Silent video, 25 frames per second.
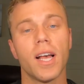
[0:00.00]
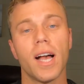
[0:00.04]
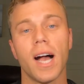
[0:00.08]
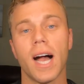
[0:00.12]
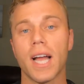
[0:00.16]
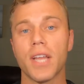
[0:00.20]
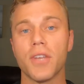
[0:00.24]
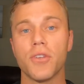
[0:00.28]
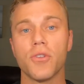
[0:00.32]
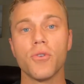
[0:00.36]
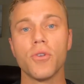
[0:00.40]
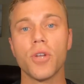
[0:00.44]

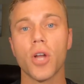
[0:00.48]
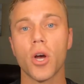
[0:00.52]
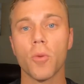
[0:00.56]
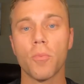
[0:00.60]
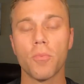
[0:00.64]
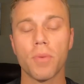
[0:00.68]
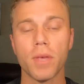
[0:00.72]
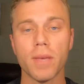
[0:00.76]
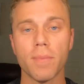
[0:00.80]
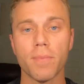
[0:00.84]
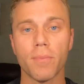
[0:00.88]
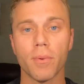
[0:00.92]
I do know
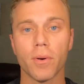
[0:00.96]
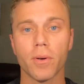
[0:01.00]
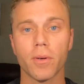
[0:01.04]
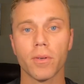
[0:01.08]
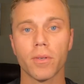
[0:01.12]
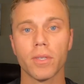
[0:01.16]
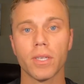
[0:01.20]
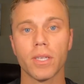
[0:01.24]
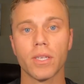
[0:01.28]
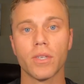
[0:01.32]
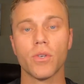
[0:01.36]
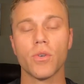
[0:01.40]

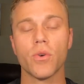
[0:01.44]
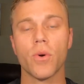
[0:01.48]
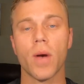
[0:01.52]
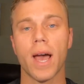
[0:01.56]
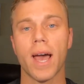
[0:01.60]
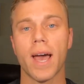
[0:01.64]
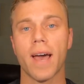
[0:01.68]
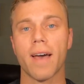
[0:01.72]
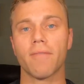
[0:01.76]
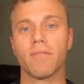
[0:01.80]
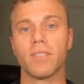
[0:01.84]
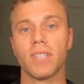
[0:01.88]
people who
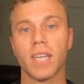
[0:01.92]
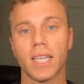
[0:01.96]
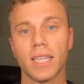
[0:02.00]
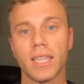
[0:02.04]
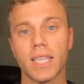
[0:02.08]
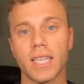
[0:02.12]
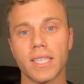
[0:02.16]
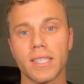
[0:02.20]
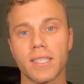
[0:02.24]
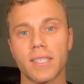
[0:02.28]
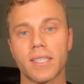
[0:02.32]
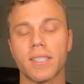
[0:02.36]
have done
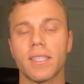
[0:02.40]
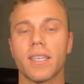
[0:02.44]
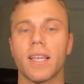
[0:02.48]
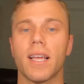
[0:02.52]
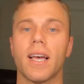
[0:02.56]
this.